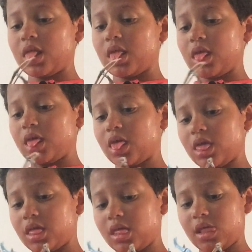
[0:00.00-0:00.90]

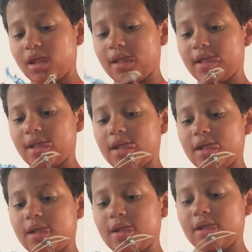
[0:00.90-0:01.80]

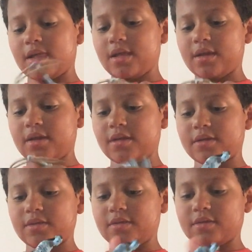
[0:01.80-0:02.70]

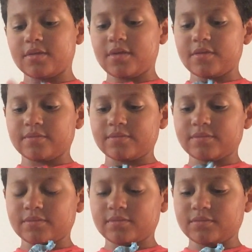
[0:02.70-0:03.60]

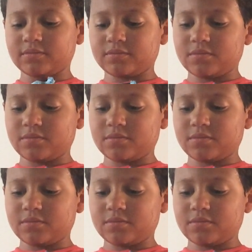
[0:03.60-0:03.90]
Nobody speaks.